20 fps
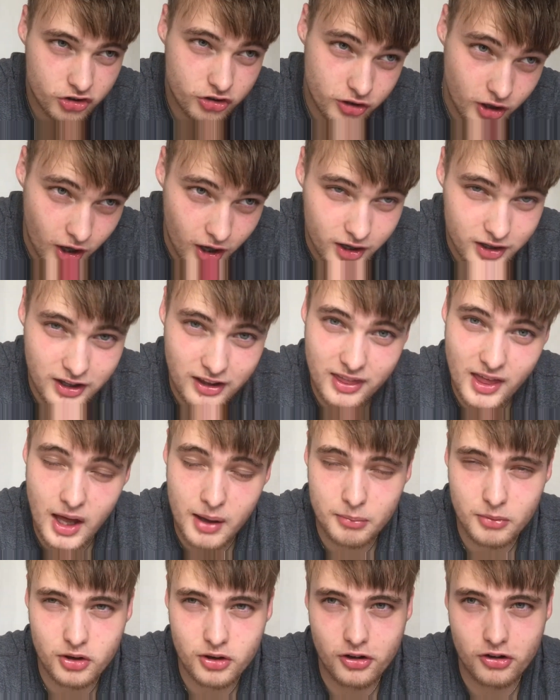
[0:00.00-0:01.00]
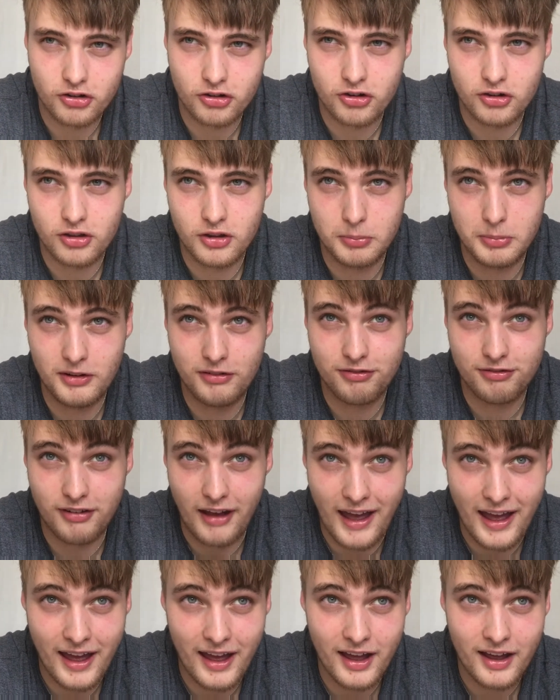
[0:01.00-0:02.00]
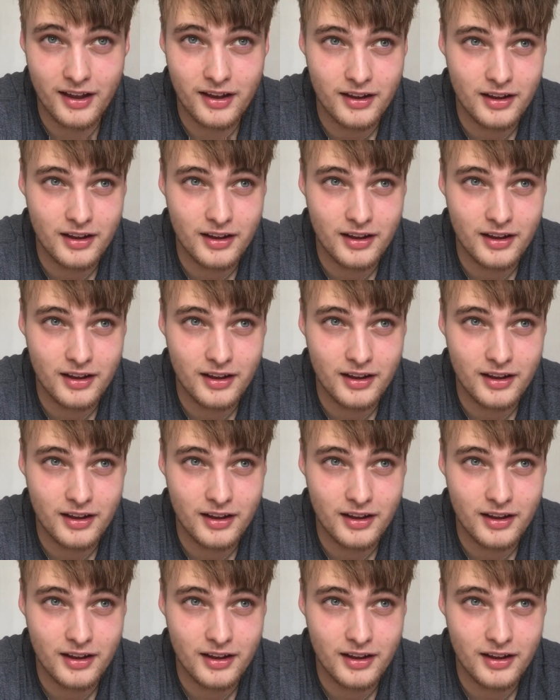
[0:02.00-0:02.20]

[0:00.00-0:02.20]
Turkey that much, to be fair.